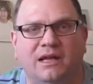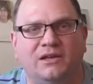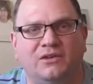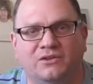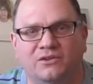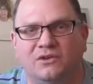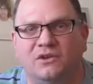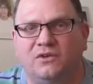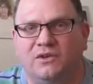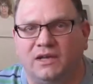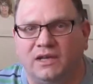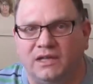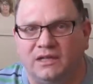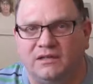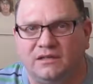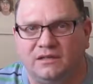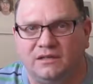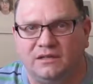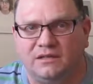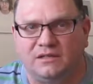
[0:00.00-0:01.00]
I knew going
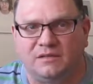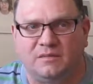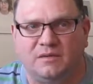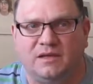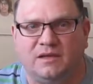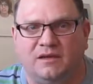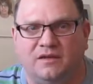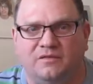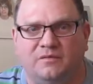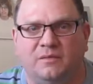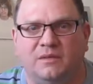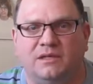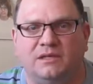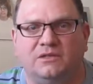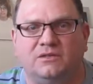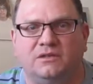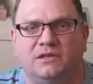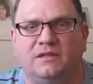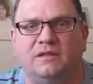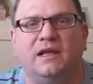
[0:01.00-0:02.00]
into this kind of
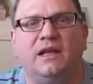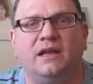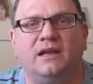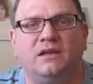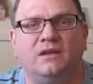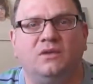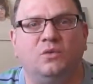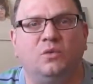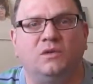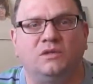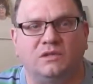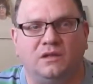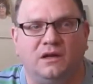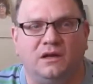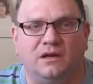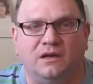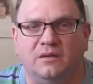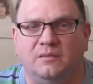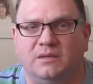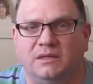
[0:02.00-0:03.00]
ministry that it was not
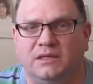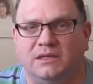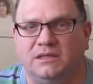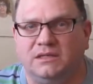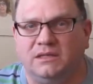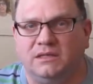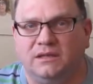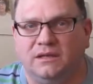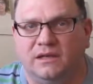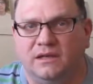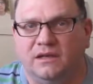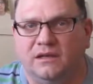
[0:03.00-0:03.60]
going to be easy.